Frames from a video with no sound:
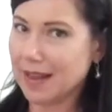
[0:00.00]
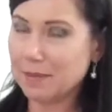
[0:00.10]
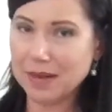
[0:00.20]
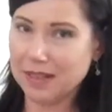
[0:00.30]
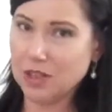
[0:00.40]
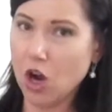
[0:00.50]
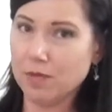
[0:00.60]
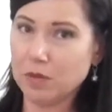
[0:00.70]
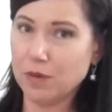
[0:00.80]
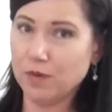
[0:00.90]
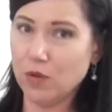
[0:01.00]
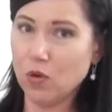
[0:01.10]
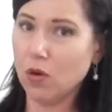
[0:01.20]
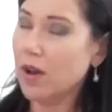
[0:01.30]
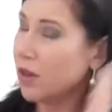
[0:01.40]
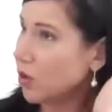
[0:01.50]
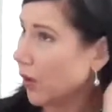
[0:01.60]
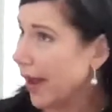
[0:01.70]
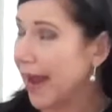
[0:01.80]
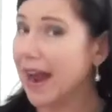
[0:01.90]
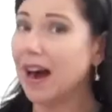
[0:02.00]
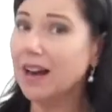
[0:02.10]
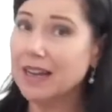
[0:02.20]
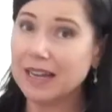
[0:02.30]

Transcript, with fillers: that many times before. Your hair